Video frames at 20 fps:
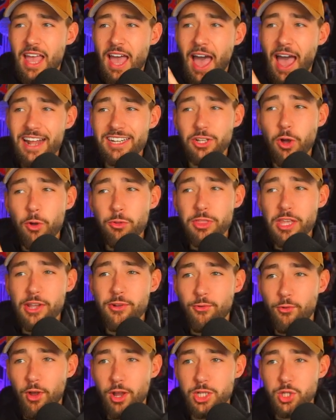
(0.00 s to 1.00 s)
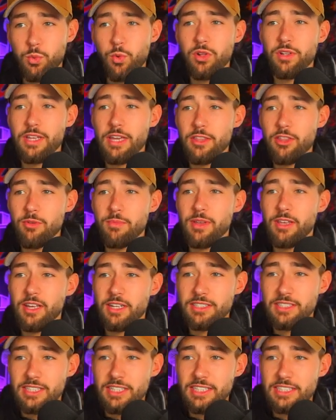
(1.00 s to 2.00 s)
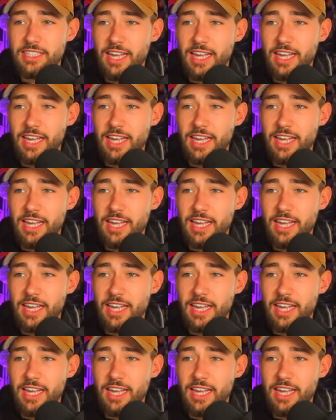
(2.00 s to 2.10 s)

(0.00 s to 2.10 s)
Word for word: I don't think Frazier will either because these